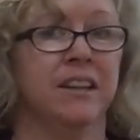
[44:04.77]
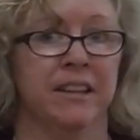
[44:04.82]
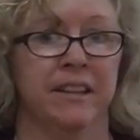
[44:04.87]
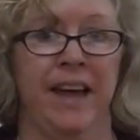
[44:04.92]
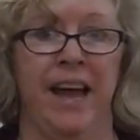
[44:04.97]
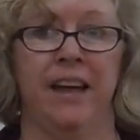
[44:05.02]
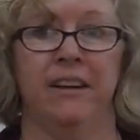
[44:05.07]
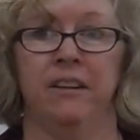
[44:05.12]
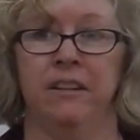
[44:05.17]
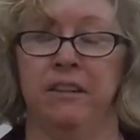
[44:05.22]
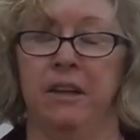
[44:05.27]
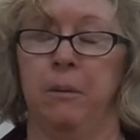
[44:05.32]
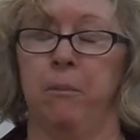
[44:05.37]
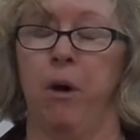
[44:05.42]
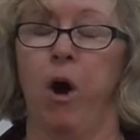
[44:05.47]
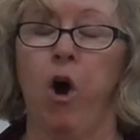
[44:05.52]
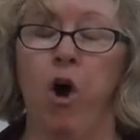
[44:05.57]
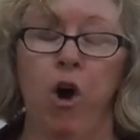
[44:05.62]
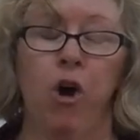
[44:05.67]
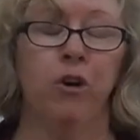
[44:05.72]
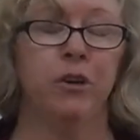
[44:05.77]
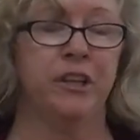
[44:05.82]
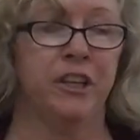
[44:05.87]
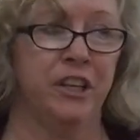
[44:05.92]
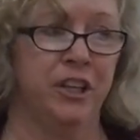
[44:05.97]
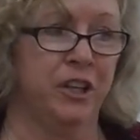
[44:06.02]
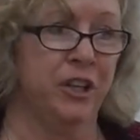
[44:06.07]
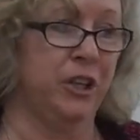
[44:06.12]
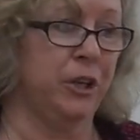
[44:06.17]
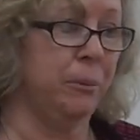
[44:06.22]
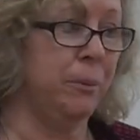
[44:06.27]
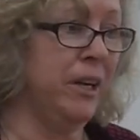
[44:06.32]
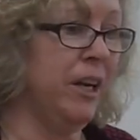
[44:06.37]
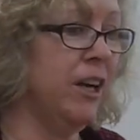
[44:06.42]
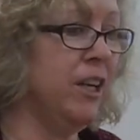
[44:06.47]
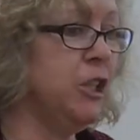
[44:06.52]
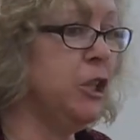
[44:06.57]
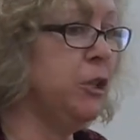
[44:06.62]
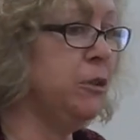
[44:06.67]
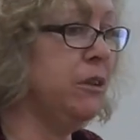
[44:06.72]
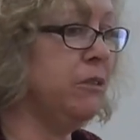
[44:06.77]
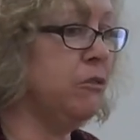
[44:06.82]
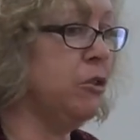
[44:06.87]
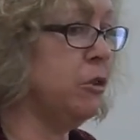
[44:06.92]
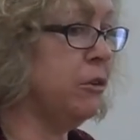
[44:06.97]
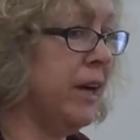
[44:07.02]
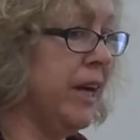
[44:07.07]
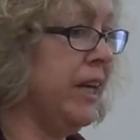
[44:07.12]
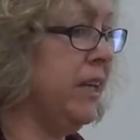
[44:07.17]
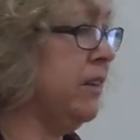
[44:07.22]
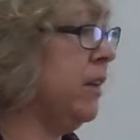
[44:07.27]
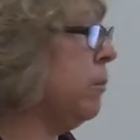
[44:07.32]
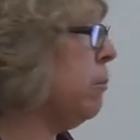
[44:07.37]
that to them all year because you have trained